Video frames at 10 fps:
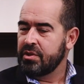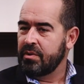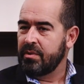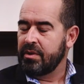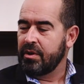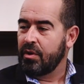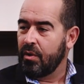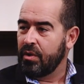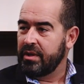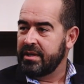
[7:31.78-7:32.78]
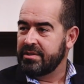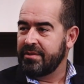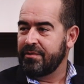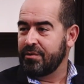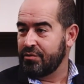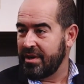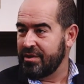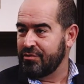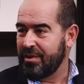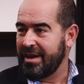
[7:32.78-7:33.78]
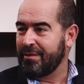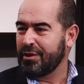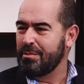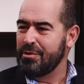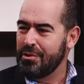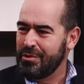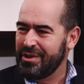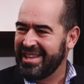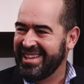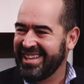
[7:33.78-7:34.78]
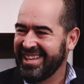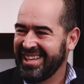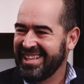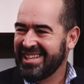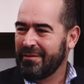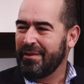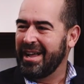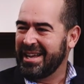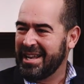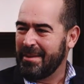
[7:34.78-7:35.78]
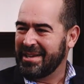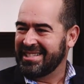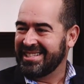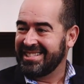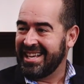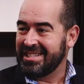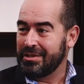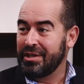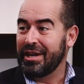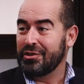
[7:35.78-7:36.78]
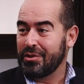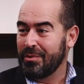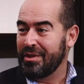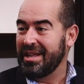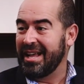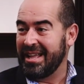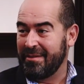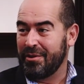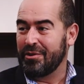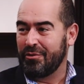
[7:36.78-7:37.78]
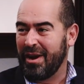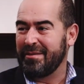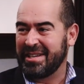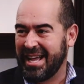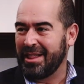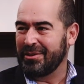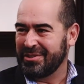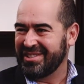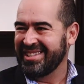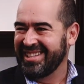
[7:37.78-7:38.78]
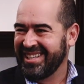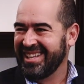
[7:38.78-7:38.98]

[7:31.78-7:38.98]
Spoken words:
So the goal is, if you're trying to drive our community for economic success, you got to show that they're driving dollars.